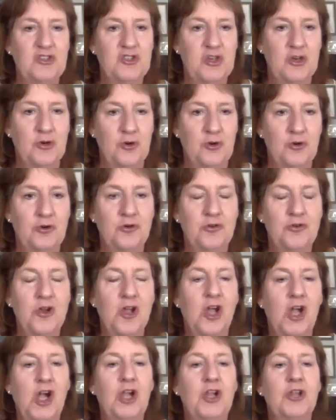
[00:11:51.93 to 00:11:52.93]
turn
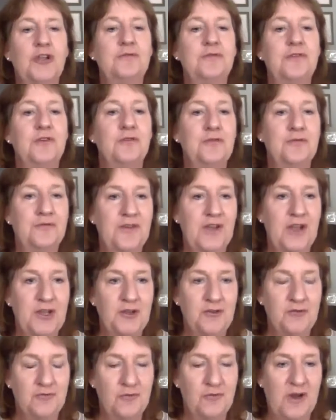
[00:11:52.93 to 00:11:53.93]
all of your
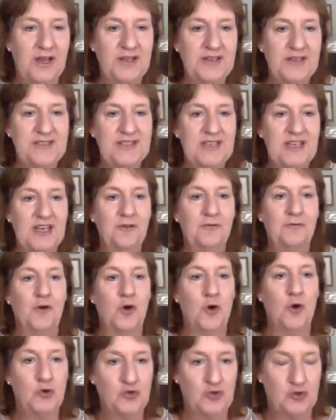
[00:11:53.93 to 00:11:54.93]
fundraising
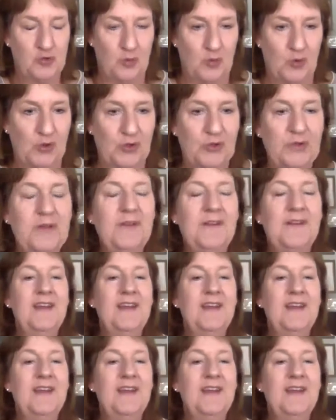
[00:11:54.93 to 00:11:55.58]
virtual.